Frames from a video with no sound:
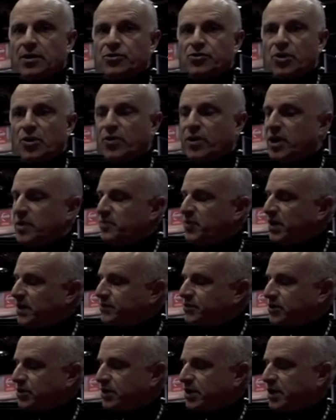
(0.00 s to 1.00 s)
So heat
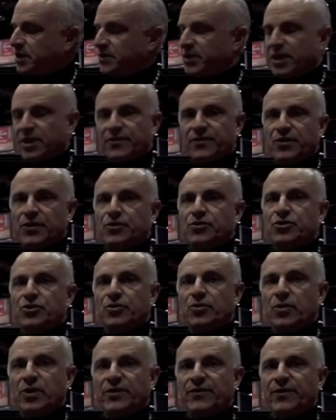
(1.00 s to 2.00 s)
pumps are going to be the
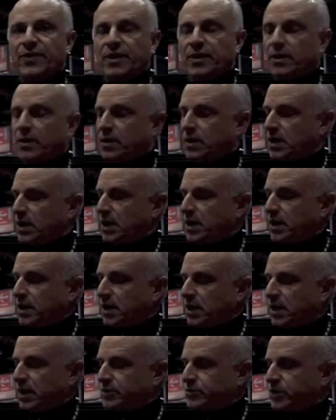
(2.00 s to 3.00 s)
future, we feel, uh, in
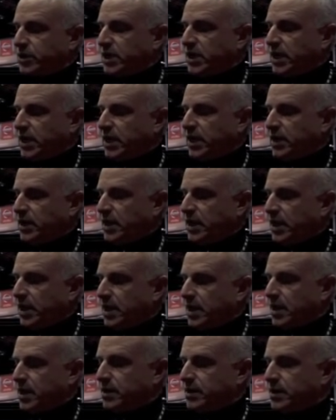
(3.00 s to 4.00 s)
electric heating,
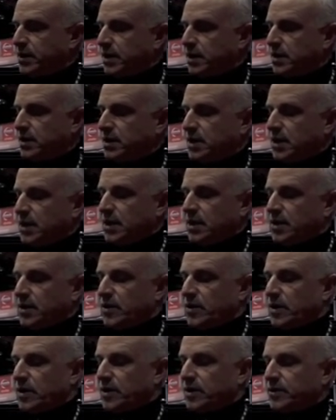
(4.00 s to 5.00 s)
and uh,
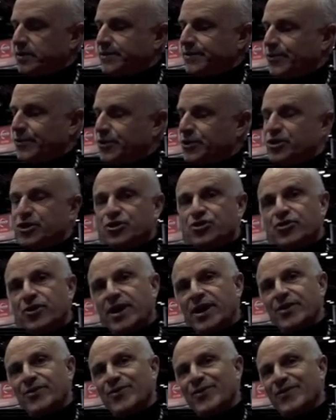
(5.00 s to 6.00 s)
uh, we're just
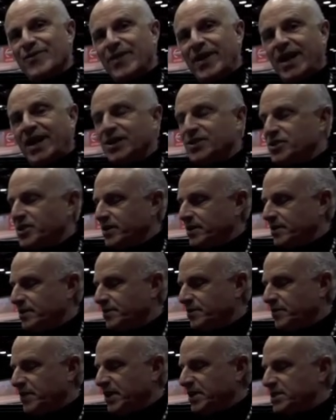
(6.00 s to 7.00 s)
trying to advance and
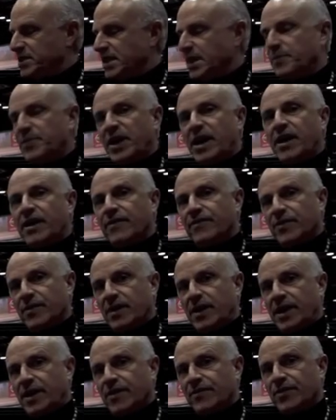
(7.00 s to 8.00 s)
be a step
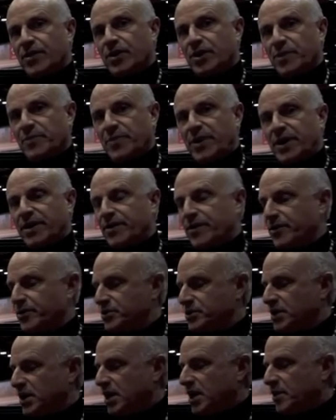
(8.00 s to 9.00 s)
ahead of our
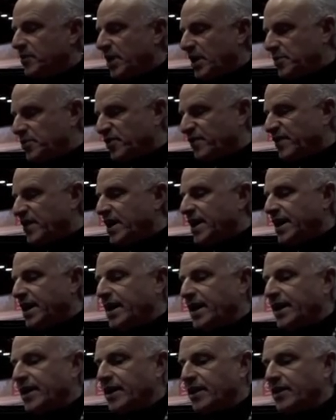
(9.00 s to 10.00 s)
competitors by
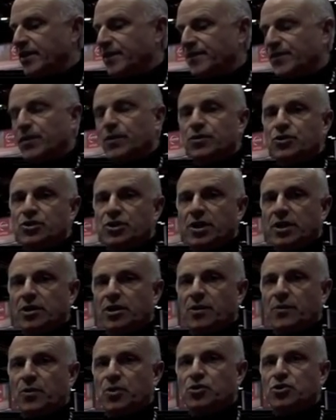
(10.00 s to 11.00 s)
providing the first uh,
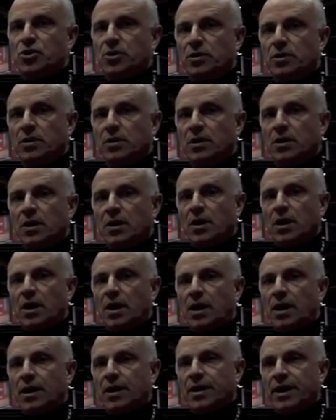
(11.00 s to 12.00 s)
commercial
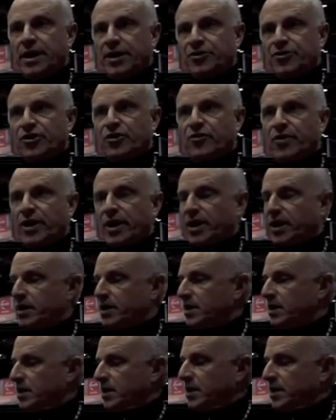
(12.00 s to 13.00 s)
uh, integrated
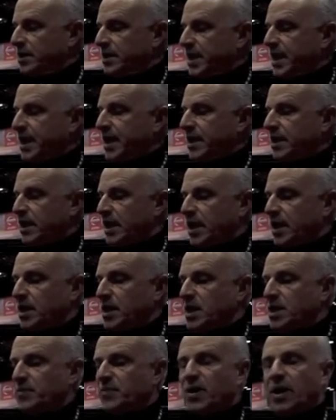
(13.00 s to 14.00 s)
tank and
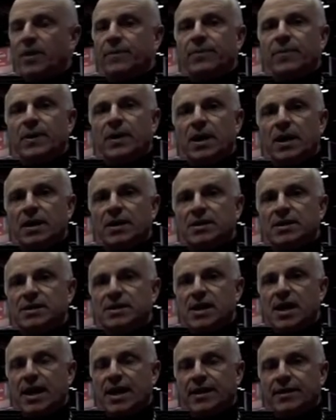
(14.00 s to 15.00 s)
heat pump
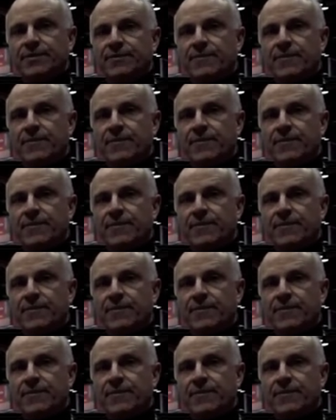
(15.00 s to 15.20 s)
design.